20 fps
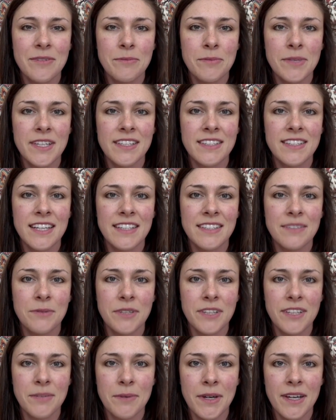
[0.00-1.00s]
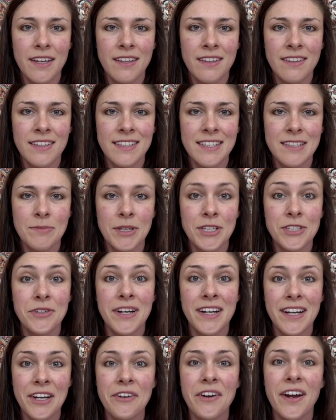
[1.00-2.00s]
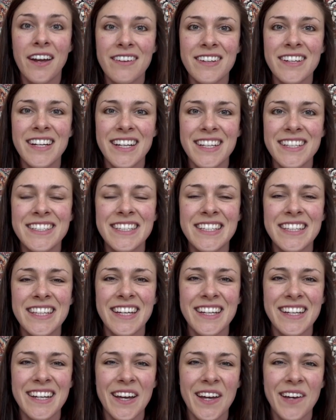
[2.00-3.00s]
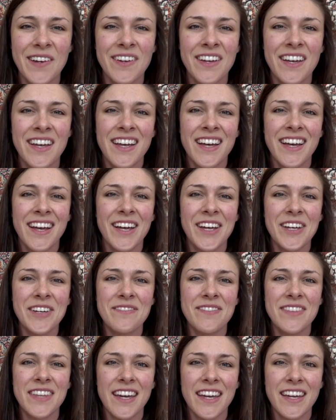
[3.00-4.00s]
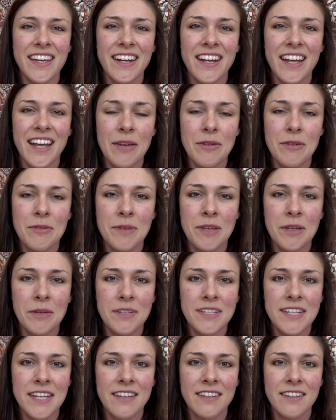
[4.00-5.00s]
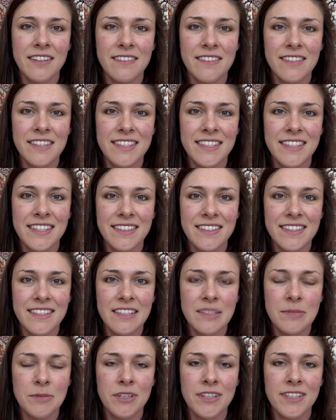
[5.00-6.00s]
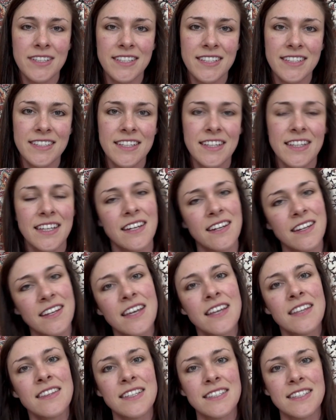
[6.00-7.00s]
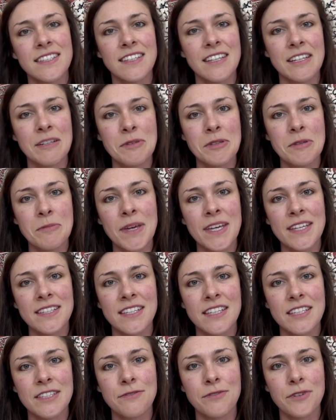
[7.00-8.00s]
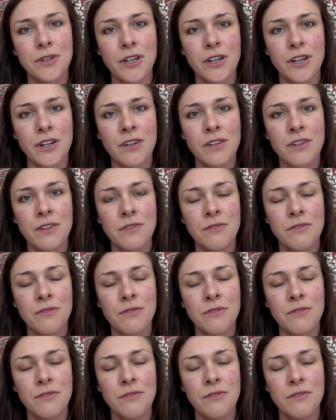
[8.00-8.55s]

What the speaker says: Because that's really this is my training ground, and I see that now, that I'm going to be able to take all of these skills and experiences, and then this is going to be the basis for